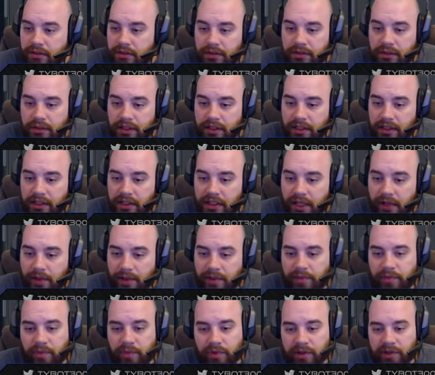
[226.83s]
I
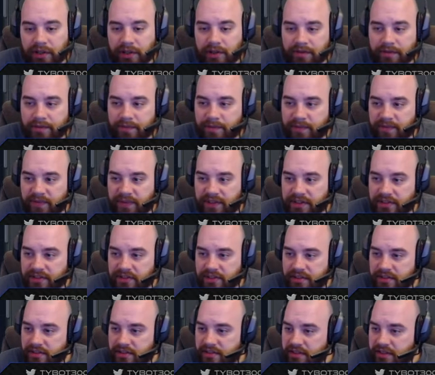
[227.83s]
mean, we're going to finish
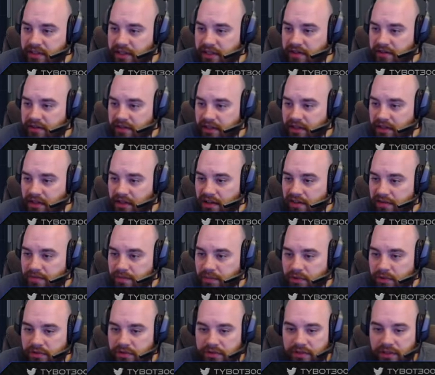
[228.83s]
this entire thing off,
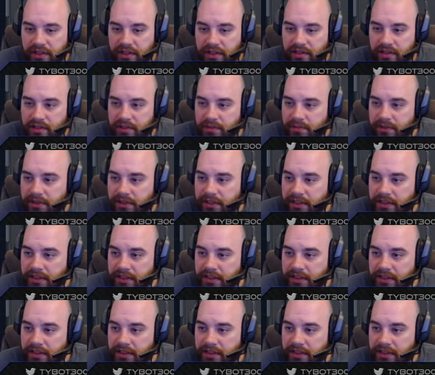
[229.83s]
most likely, but